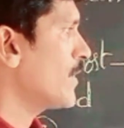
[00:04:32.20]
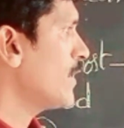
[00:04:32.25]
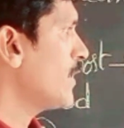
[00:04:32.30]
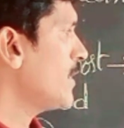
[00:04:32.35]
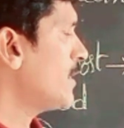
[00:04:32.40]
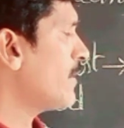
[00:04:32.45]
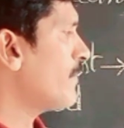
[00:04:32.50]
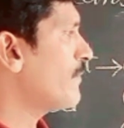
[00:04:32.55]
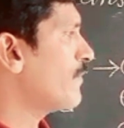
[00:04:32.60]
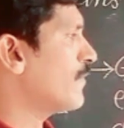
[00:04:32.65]

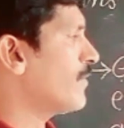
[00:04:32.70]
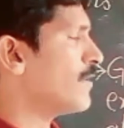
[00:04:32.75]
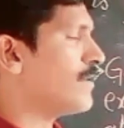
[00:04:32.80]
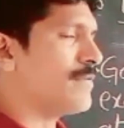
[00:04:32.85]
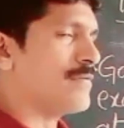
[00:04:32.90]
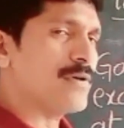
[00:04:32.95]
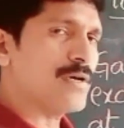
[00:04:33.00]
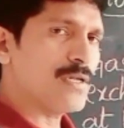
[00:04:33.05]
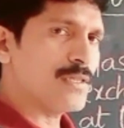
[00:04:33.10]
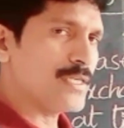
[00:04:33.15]
In
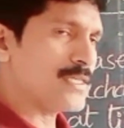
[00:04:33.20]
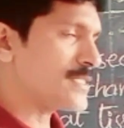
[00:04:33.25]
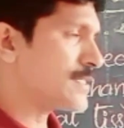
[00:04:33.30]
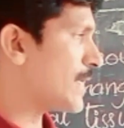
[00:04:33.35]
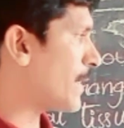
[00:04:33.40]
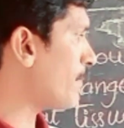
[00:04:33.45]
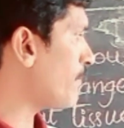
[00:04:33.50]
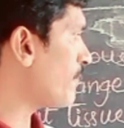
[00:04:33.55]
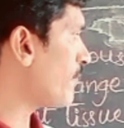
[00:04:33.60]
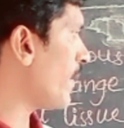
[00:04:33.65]
the
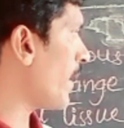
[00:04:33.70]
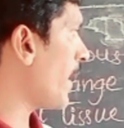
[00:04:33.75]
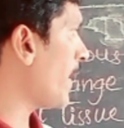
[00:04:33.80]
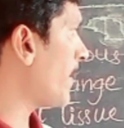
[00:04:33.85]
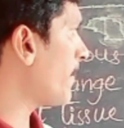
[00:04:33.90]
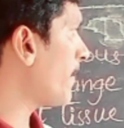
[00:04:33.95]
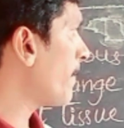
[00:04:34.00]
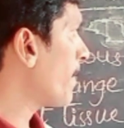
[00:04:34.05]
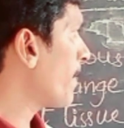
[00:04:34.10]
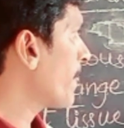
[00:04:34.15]
step
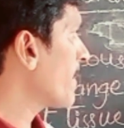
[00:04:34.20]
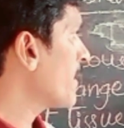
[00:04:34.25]
5,